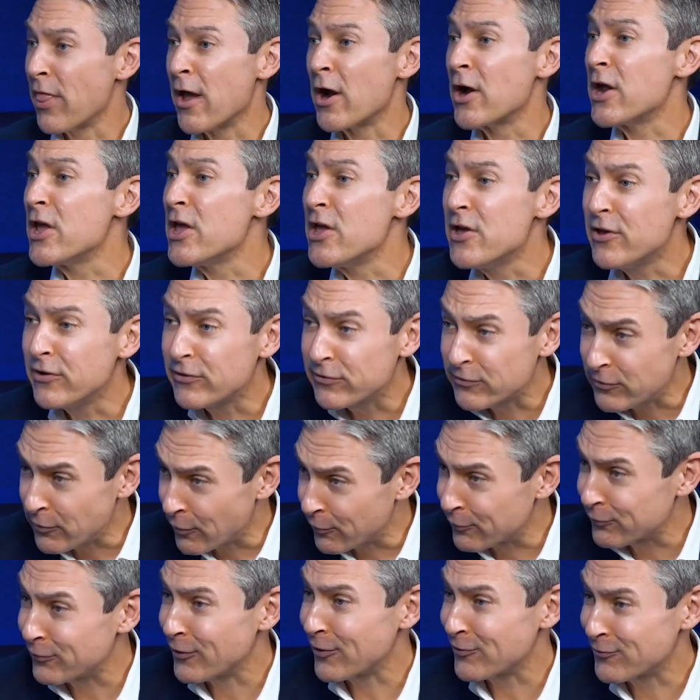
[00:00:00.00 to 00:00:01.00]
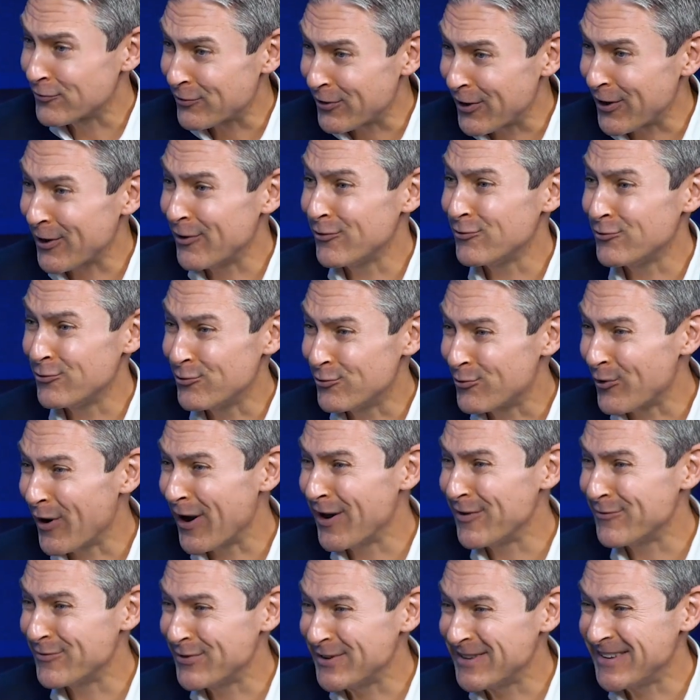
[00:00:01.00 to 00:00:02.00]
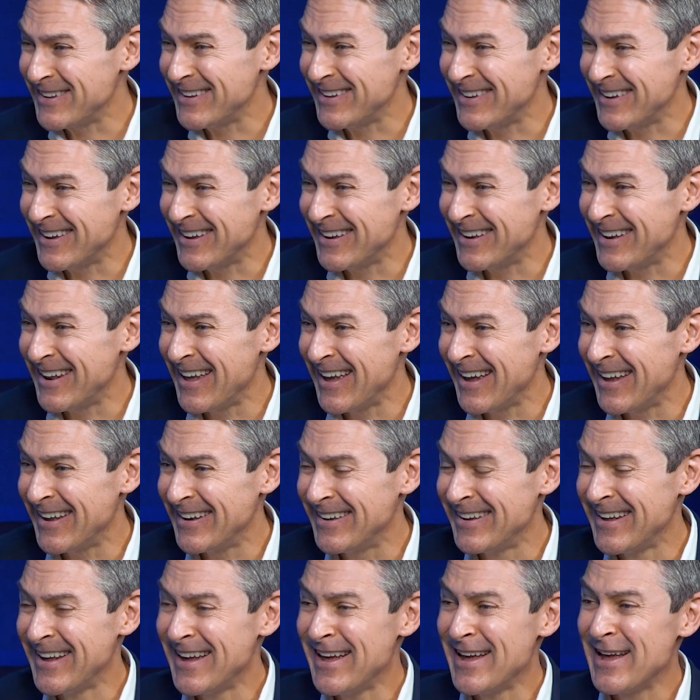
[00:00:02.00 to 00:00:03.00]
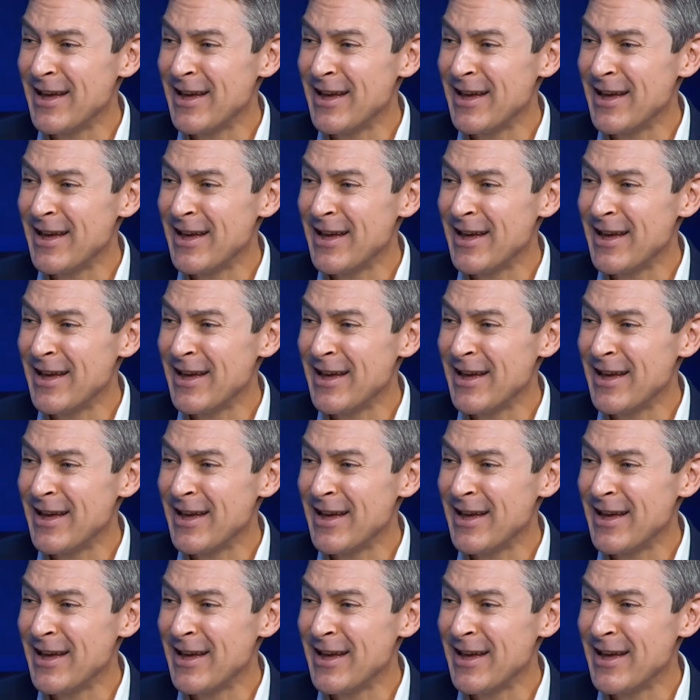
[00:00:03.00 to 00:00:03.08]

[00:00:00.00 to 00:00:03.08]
There is no such thing as Ukraine fatigue at NED.